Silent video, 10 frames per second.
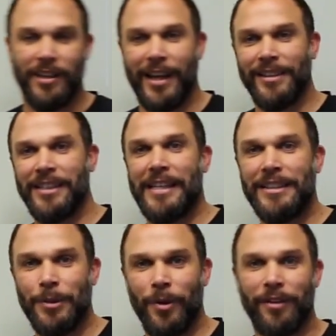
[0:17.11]
That's an
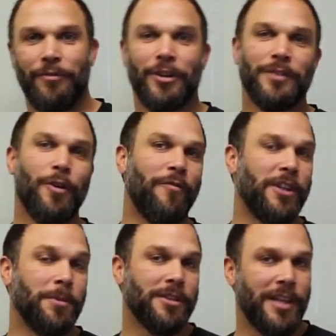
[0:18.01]
easy one. First of all,
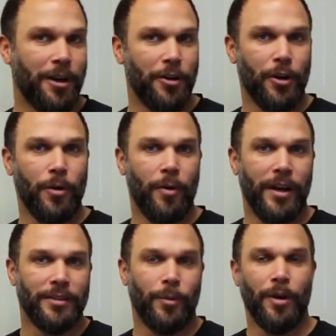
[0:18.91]
Facebook's not going to go
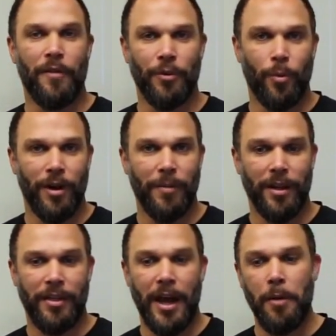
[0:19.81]
away, so we don't have to worry
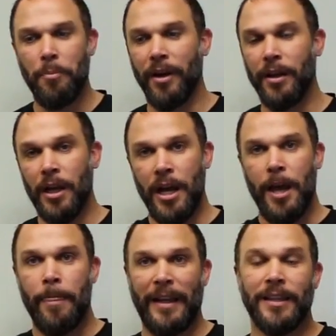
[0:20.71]
about that. But
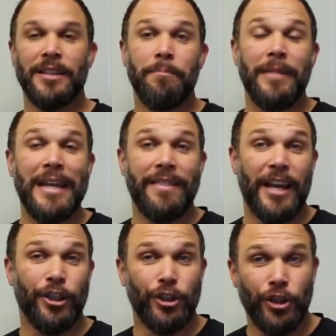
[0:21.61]
that doesn't mean
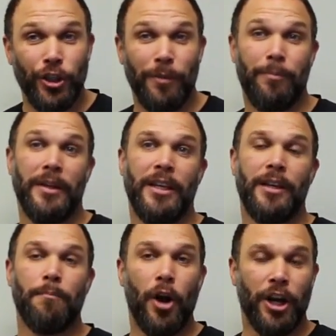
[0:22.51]
that you shouldn't
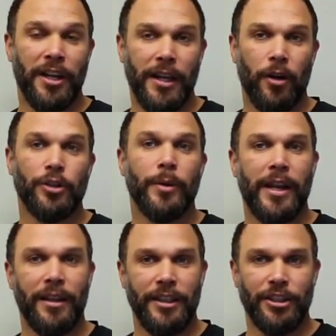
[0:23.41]
be marketing or doing
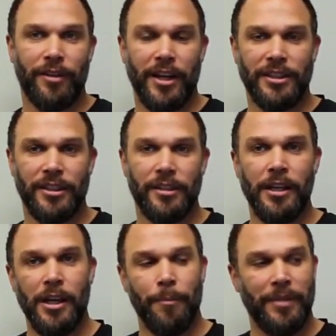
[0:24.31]
any lead generation
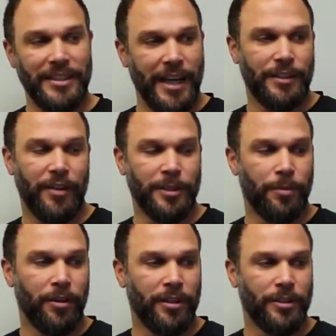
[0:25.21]
besides
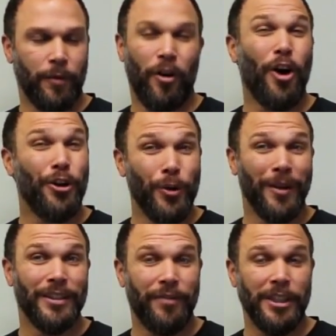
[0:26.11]
Facebook. So if all you're
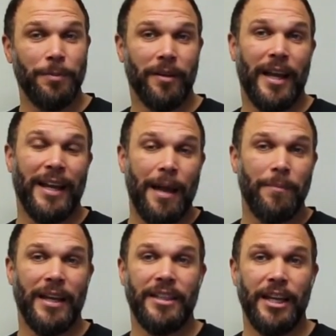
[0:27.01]
doing is Facebook, that can
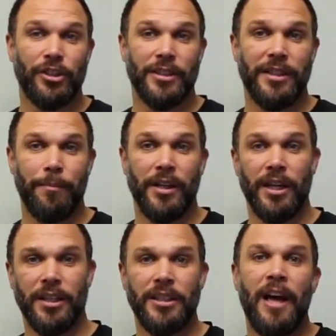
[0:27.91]
be a dangerous thing
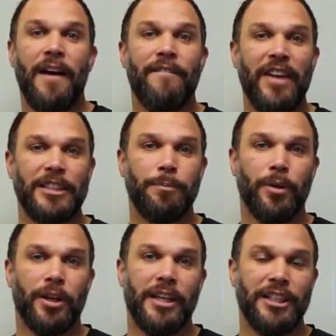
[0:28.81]
because
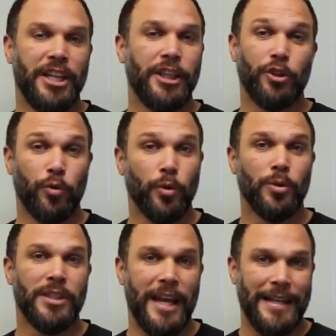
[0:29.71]
Facebook can change the
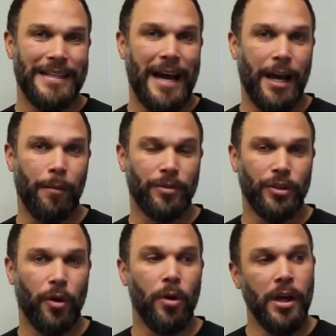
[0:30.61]
rules anytime.
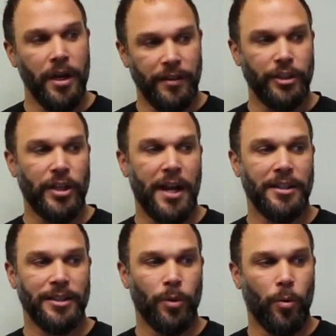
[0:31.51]
So these
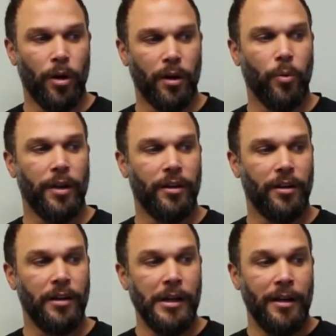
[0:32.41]
strategies will work
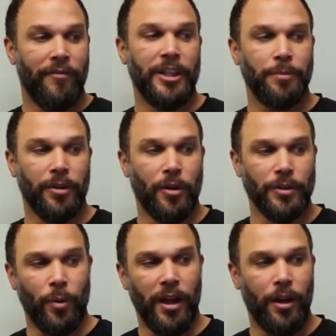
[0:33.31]
whether Facebook
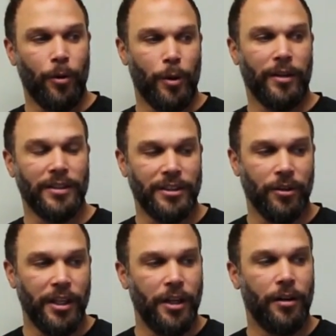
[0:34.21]
goes away or whether it's
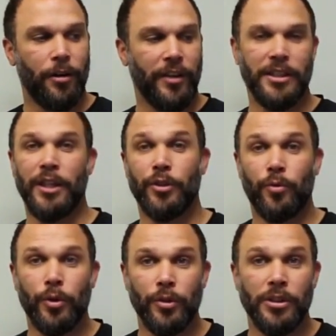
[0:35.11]
still here, or if they change the
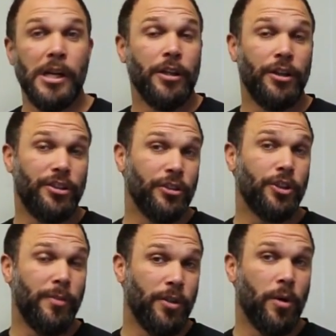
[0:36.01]
rules, you still
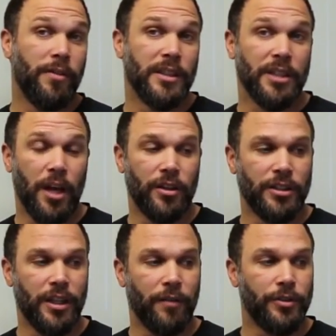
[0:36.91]
should be doing this other
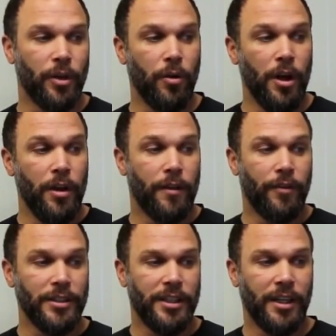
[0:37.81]
stuff. So the
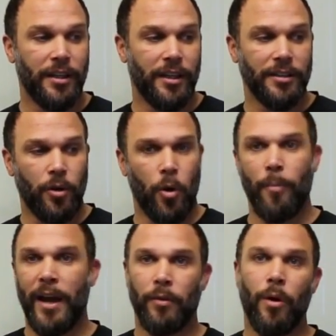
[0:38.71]
first thing is going
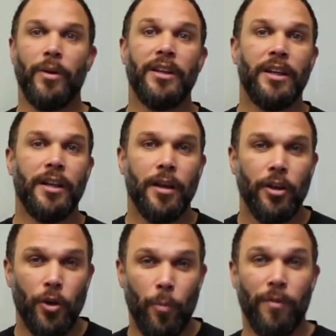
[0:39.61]
back to what we did,
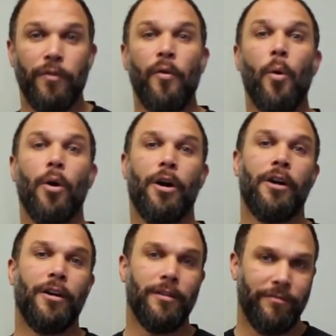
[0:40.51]
you know,
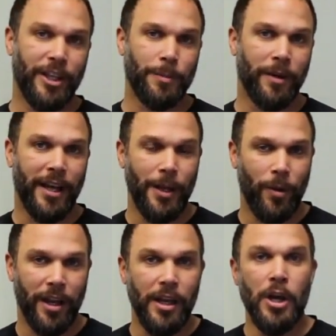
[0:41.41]
before Facebook
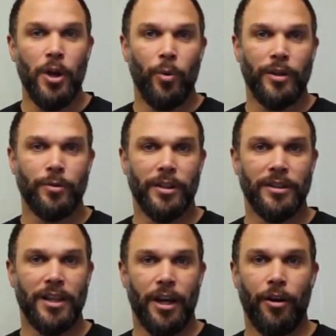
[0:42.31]
anyway, which
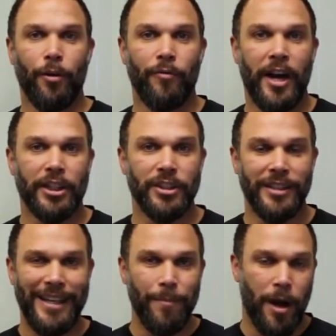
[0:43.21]
was uh, good
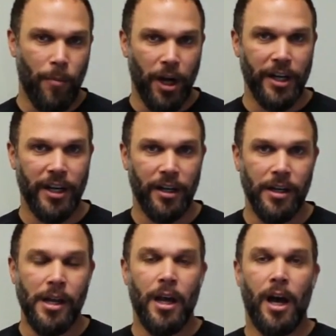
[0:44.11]
old-fashioned email
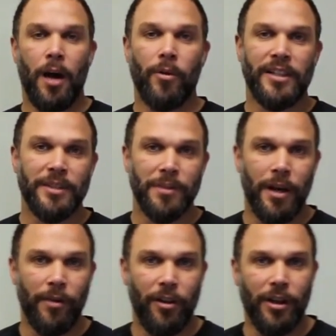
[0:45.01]
marketing, uh, which has
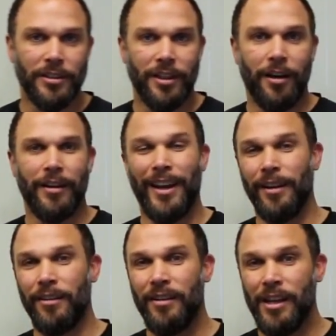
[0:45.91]
become a lost art
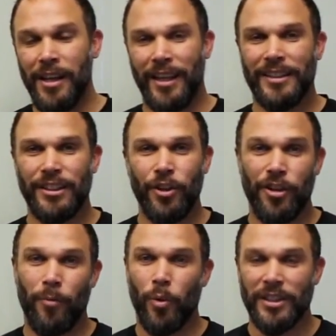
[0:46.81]
and is still the
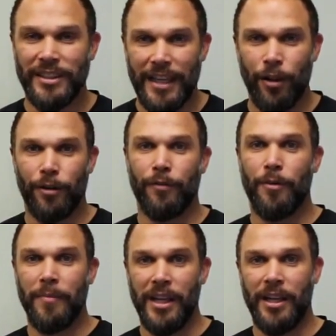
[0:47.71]
number one seller
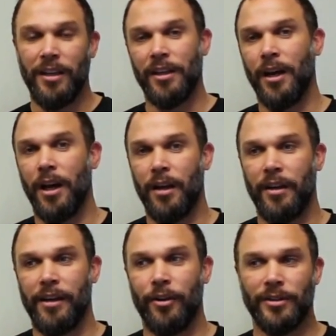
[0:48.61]
for me.
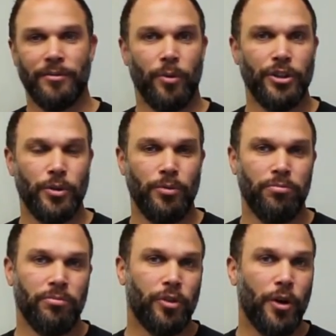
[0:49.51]
Uh, you know, once you
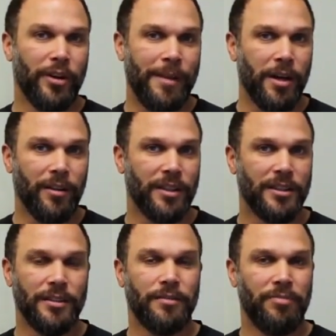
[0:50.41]
grow your email
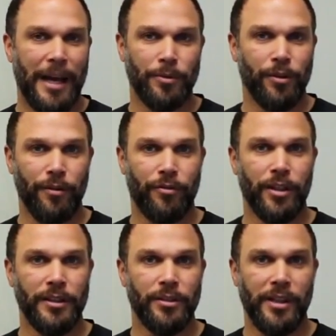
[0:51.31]
list, it's absolutely
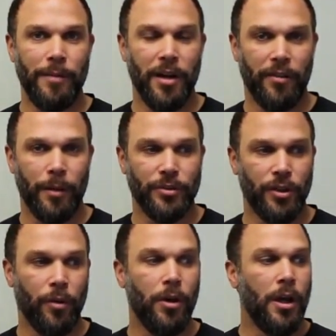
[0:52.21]
free to email them.
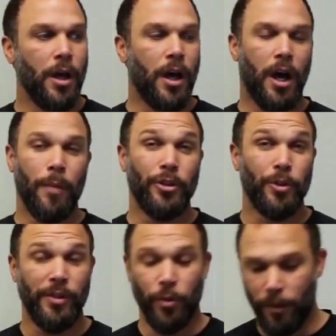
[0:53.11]
So um, you
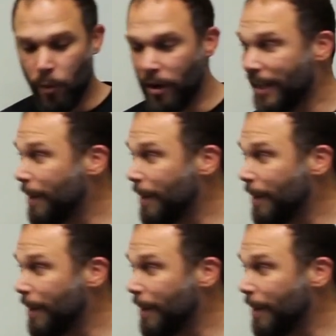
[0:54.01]
should be doing more